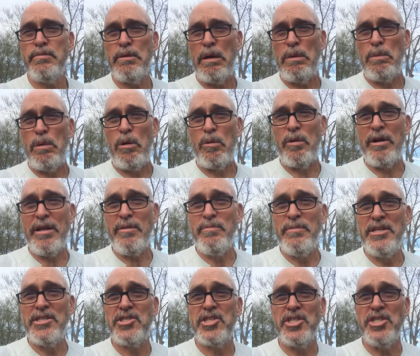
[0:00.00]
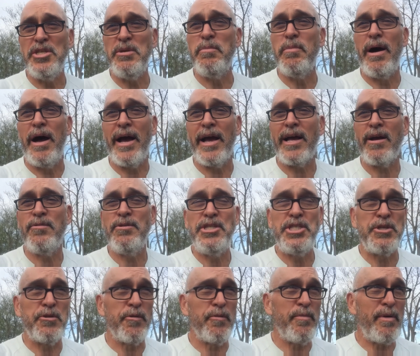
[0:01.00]
I'm already missing you, Mike. I
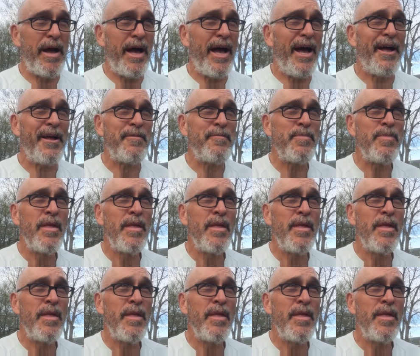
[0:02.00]
wish you were back.